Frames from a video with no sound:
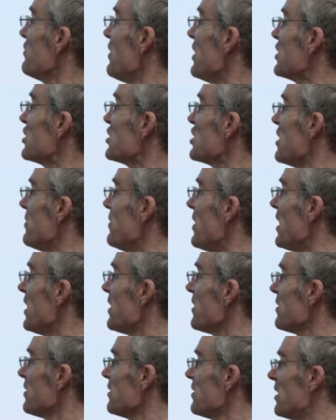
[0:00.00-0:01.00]
your HDMI,
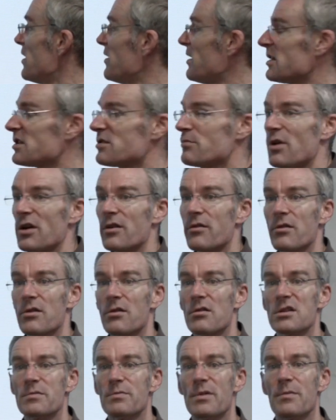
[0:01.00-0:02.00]
and there's your micro
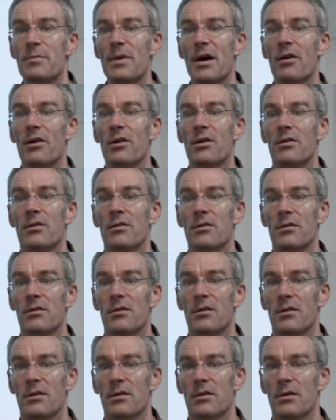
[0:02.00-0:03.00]
USB power.
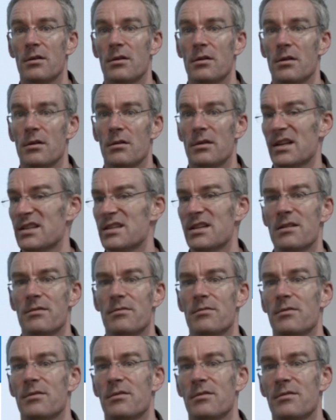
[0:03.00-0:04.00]
That's it.
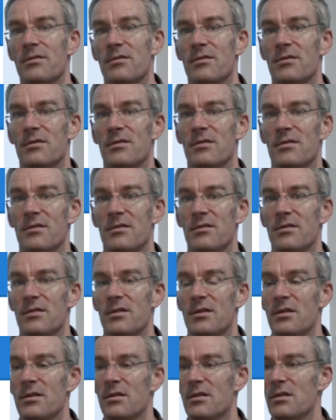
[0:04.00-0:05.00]

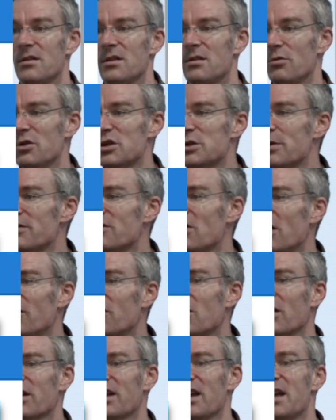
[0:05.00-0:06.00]
The ones we've got have
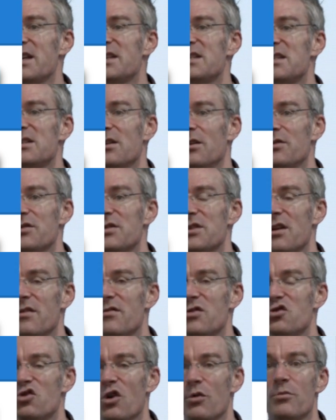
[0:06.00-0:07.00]
got cases on, so if
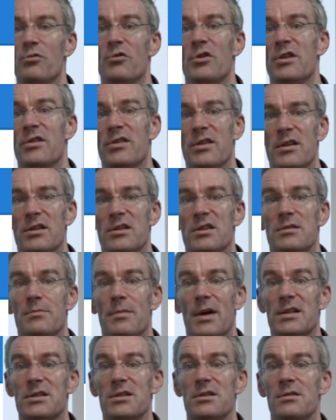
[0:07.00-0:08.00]
you drop them or anything, it doesn't
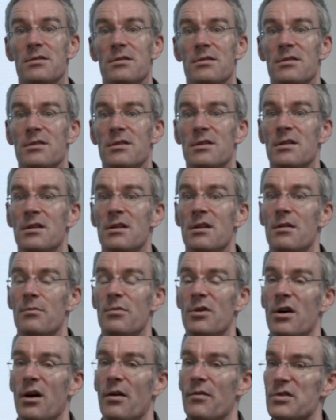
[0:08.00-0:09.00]
matter.
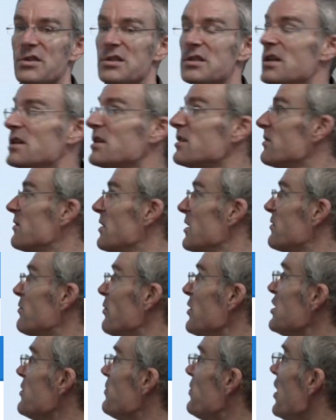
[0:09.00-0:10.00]
But obviously,
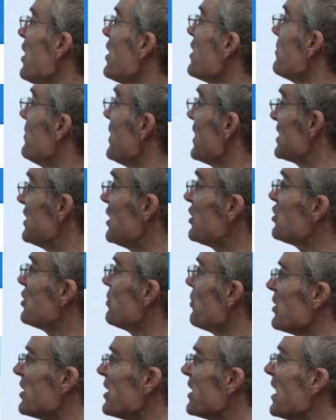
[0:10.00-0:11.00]
when you buy them, that's
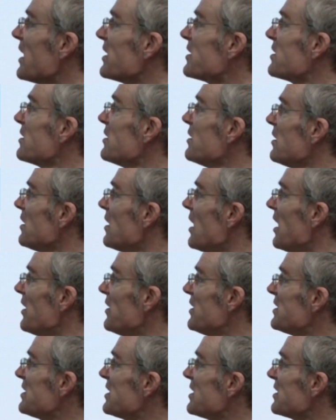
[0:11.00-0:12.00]
literally what you get. And
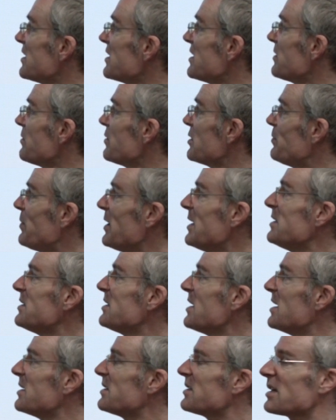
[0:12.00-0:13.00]
this is there's
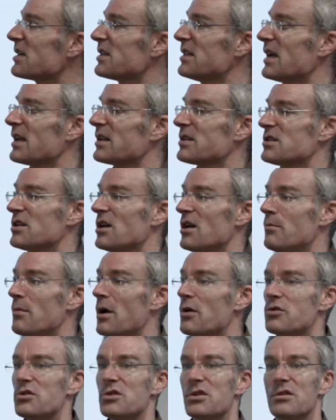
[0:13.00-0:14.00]
pins here to connect
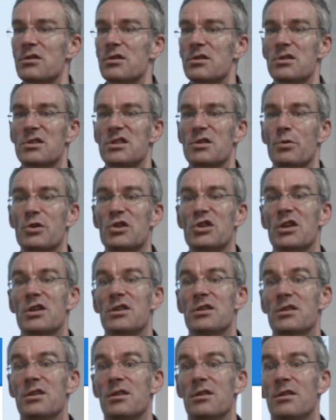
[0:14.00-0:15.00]
motors,
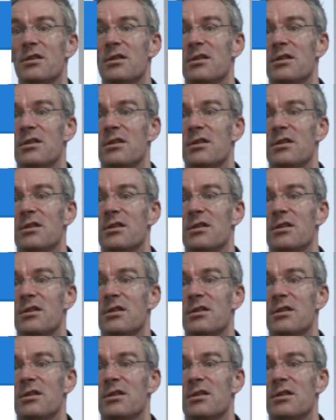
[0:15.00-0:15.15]
switches,